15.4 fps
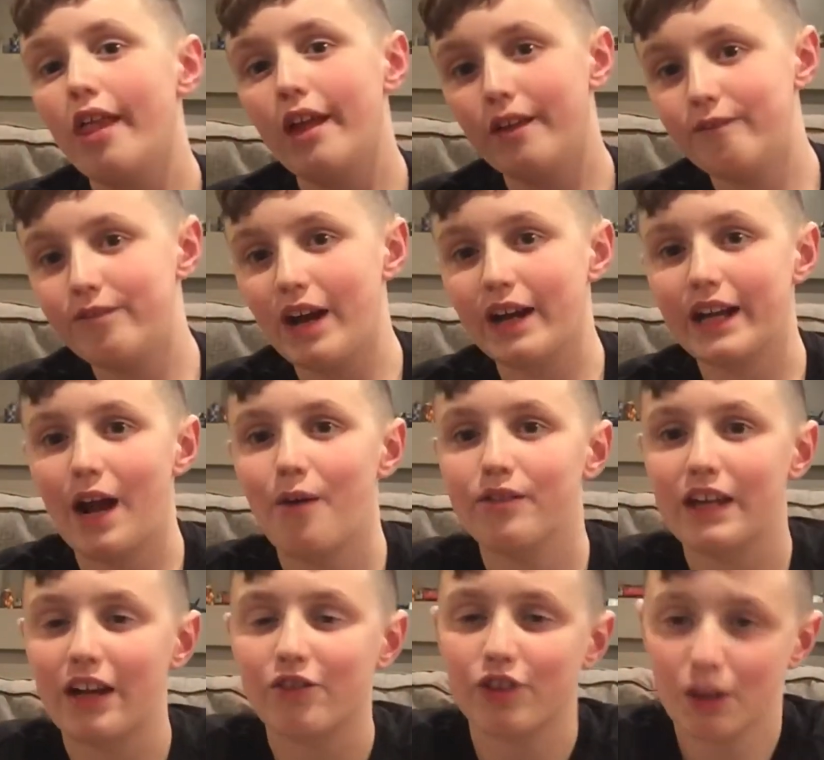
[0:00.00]
In fact, I
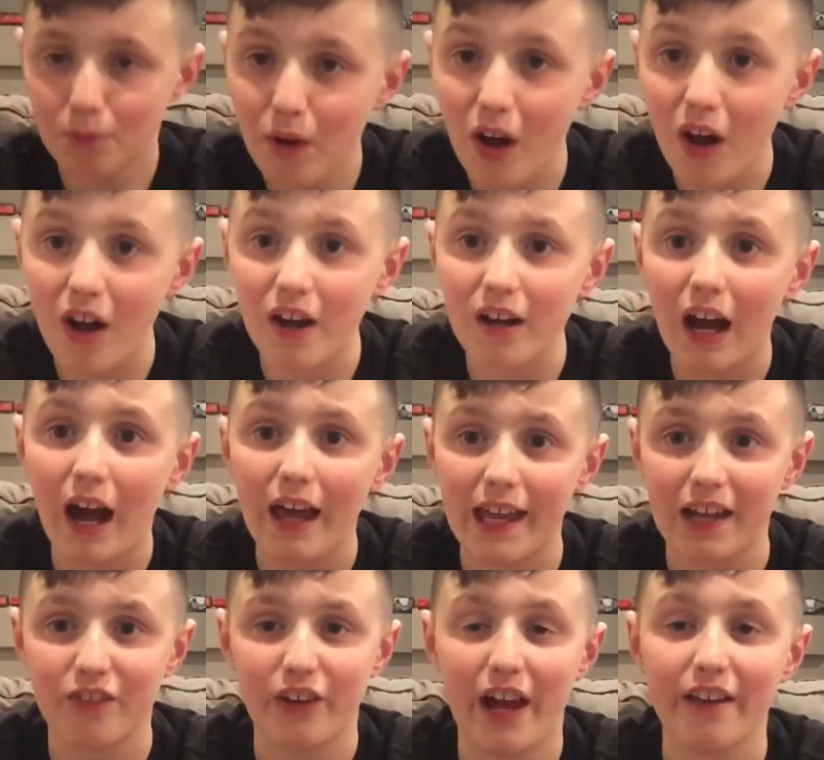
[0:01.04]
was actually wrong. I
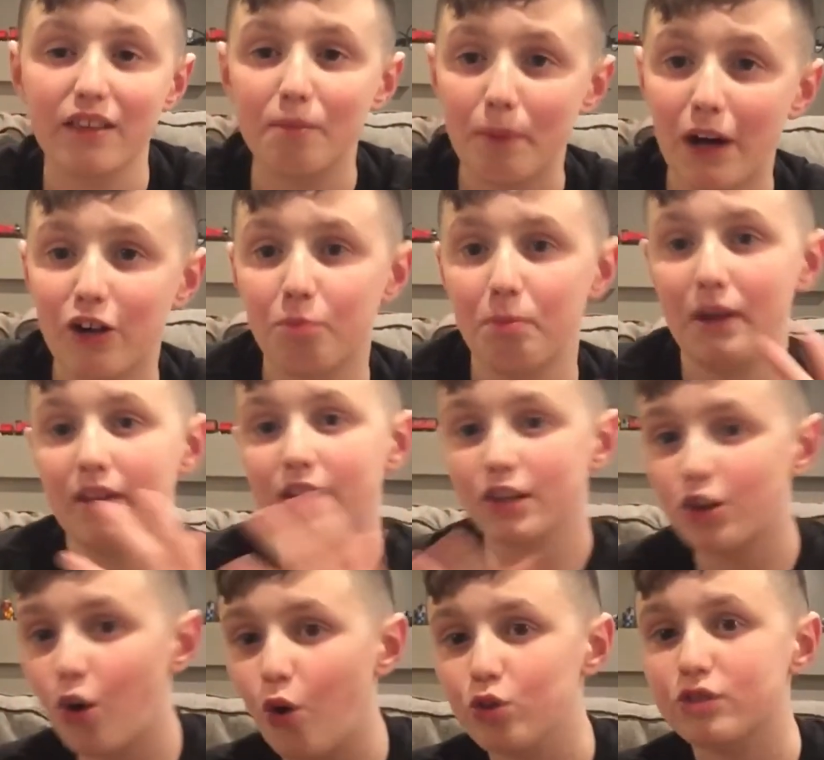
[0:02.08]
actually had the Bucks beating the
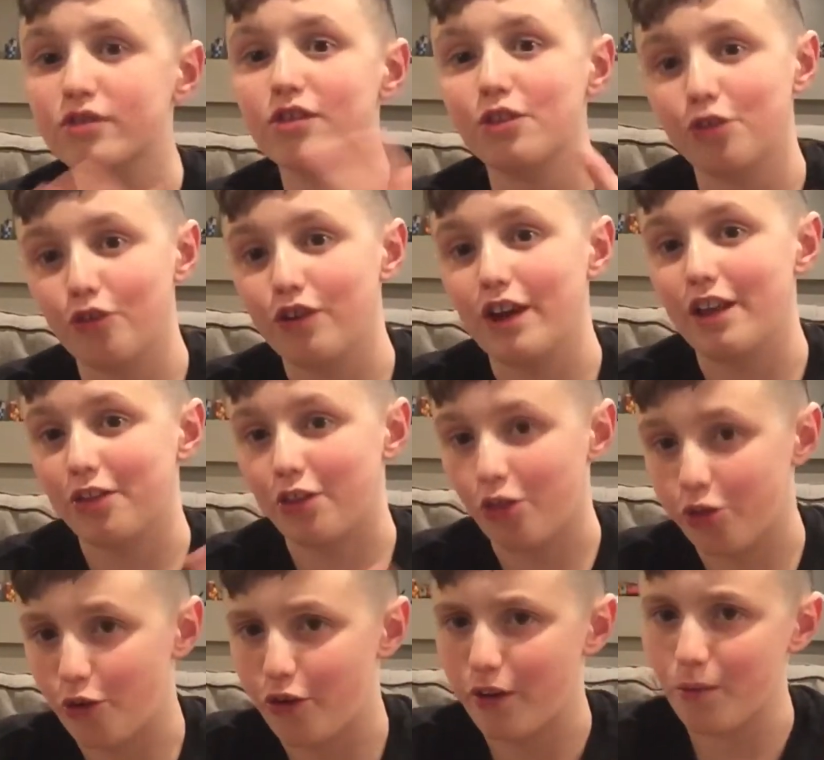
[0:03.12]
Colts 38 to
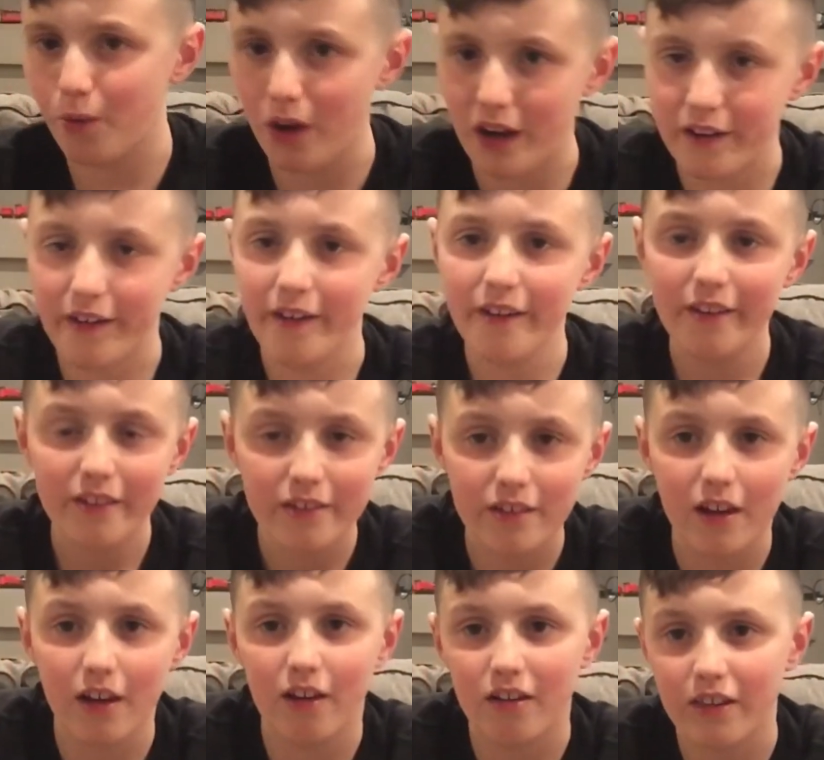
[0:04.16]
31.
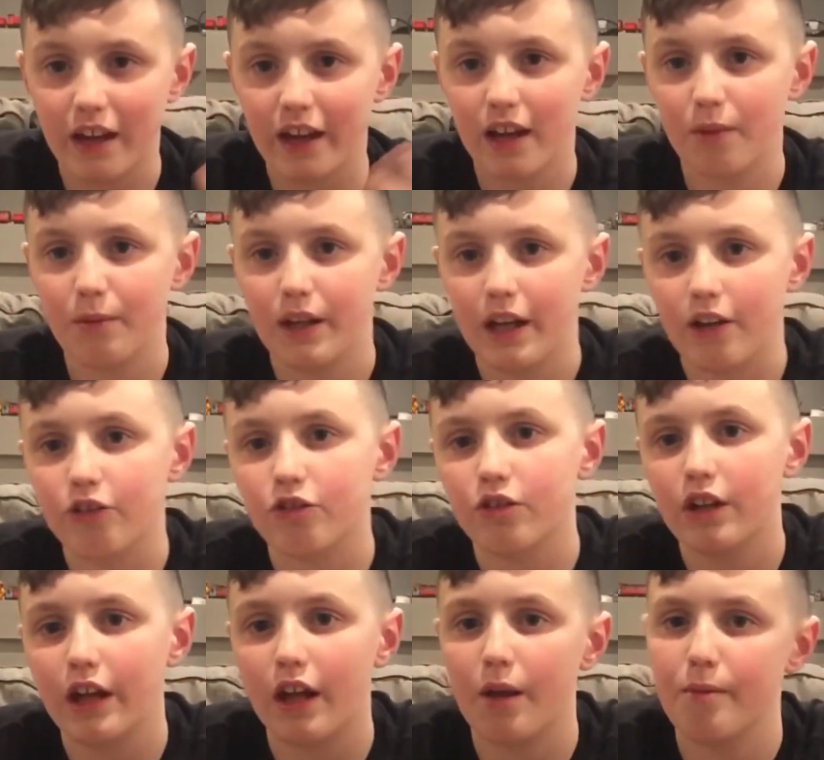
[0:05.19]
So that gave me an extra,
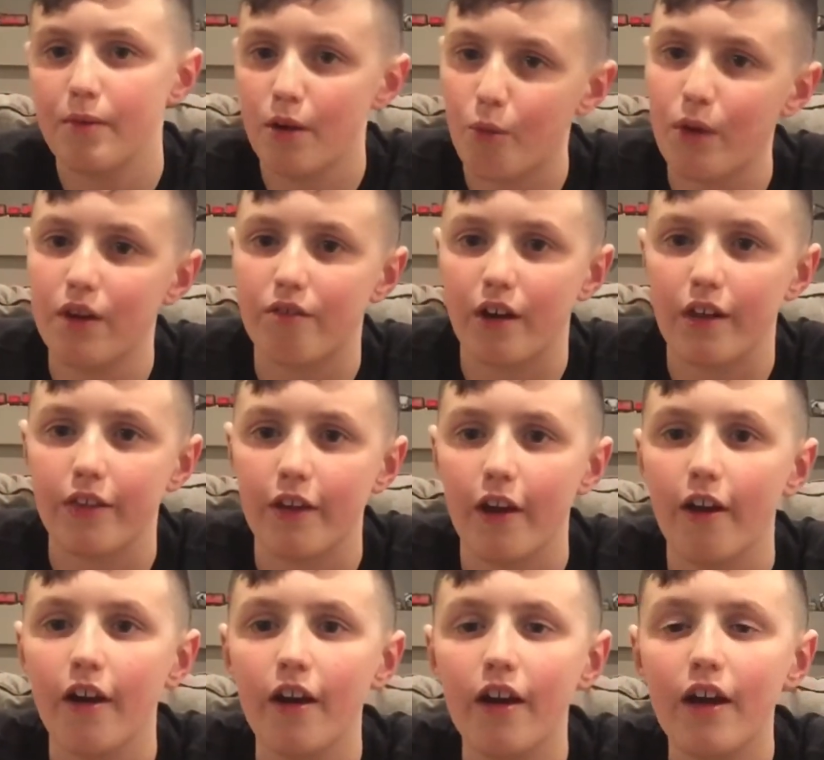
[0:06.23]
that gave me a win right
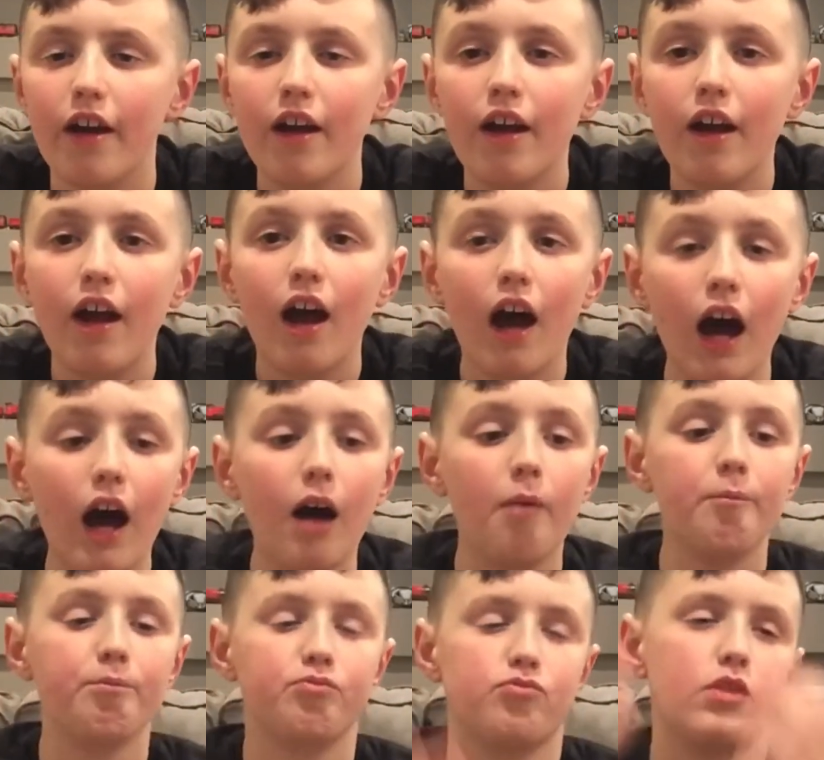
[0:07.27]
there.
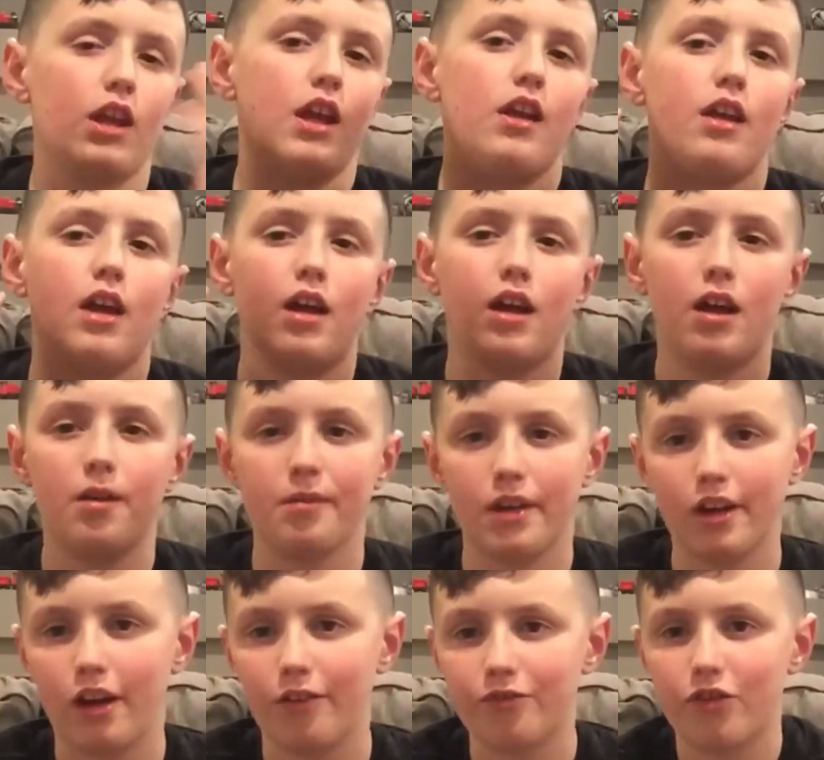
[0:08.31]
Um, I'm
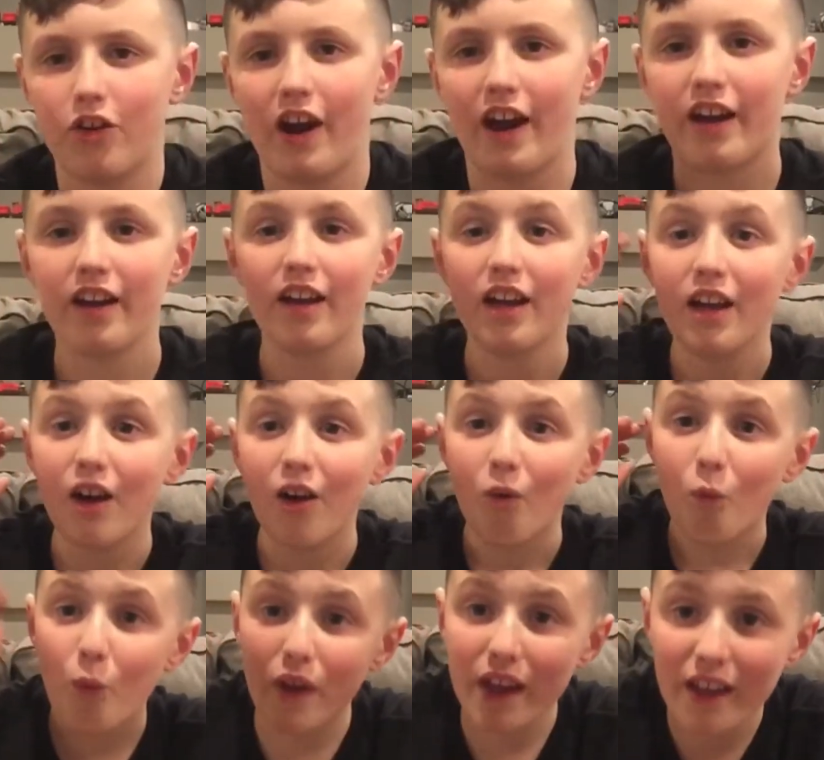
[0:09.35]
getting off track.
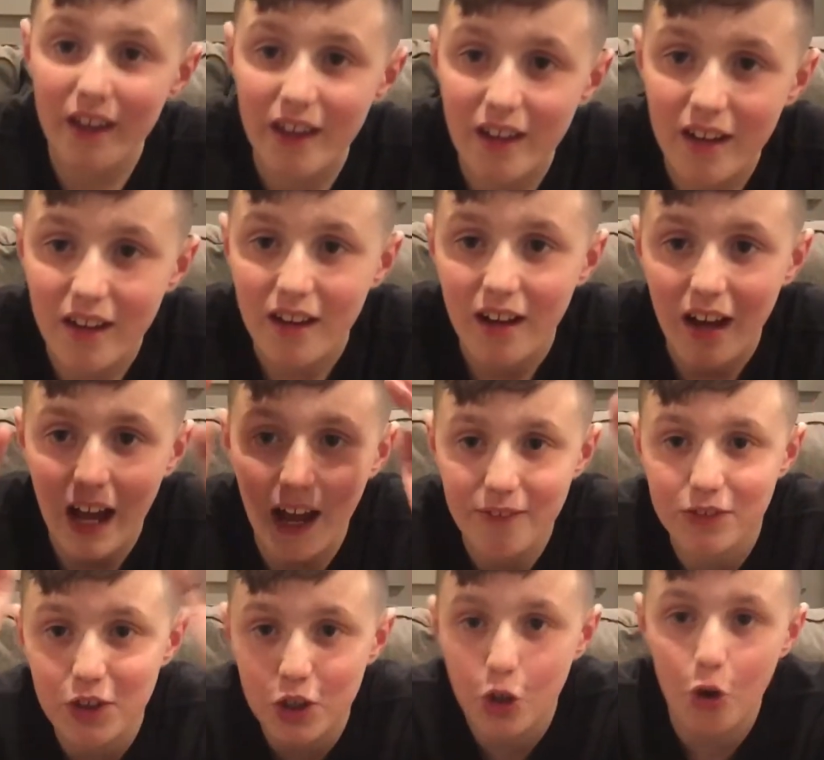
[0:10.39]
We
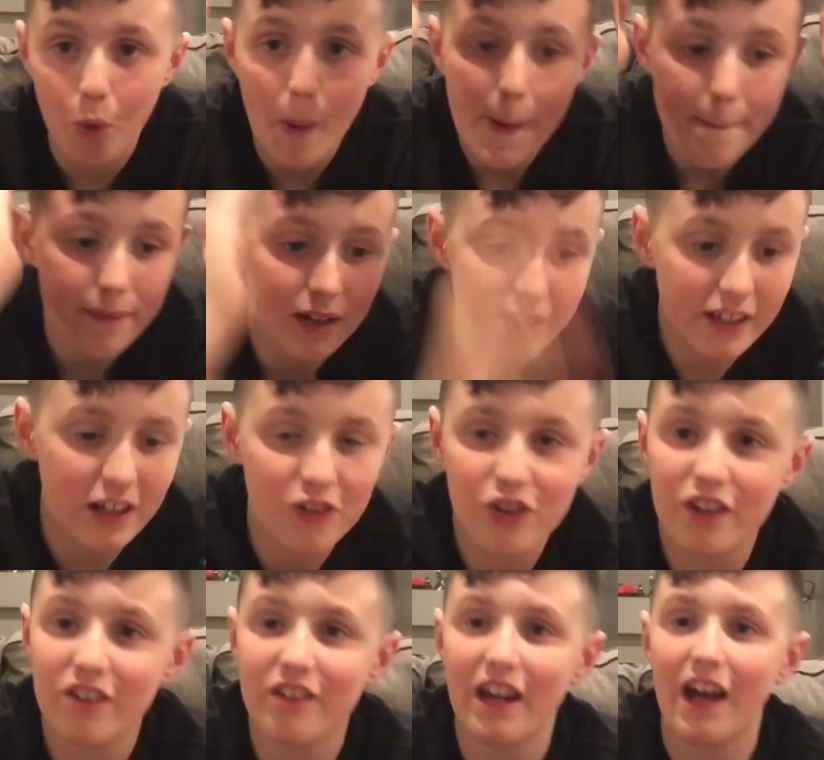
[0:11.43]
have to do
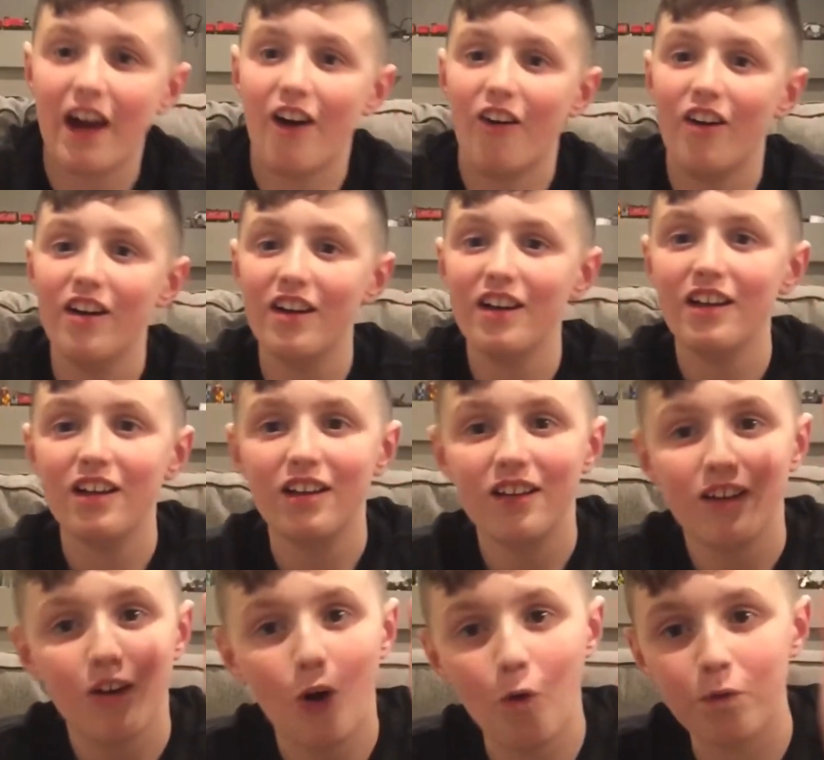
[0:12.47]
predictions now.
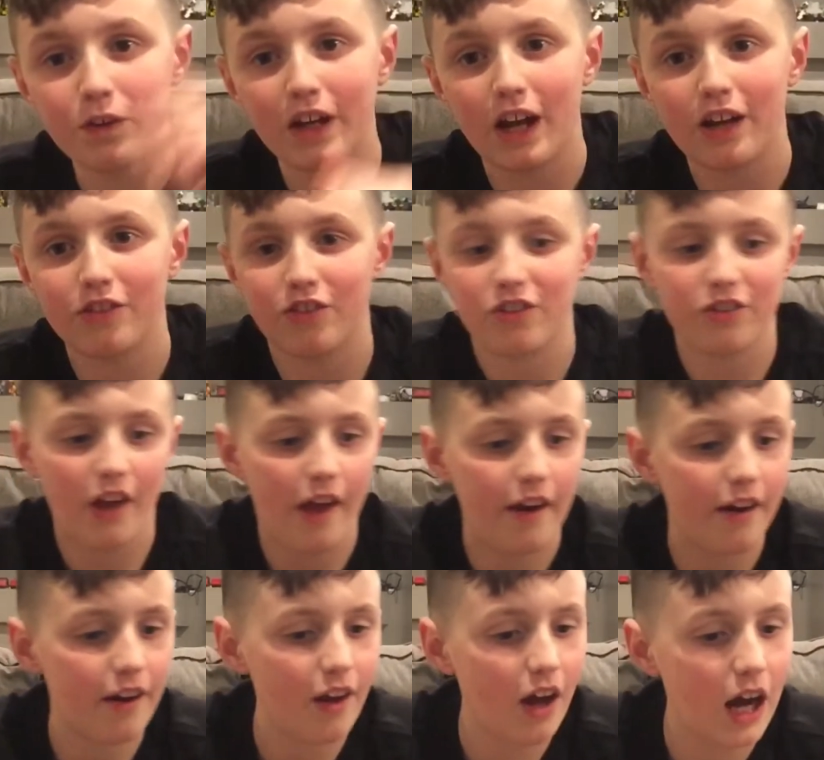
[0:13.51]
Hopefully, you guys are
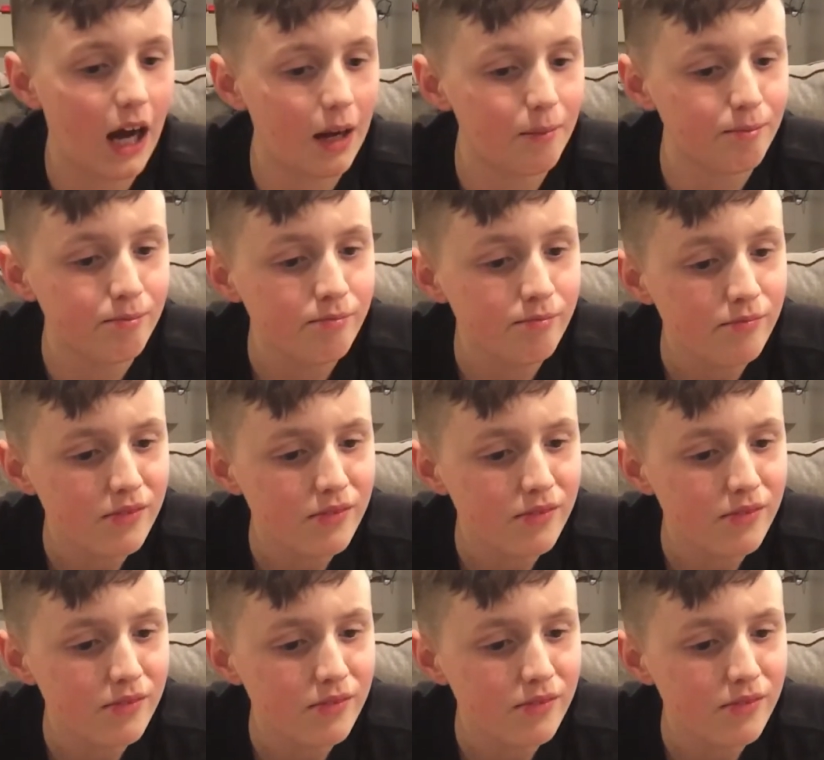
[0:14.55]
excited. Um,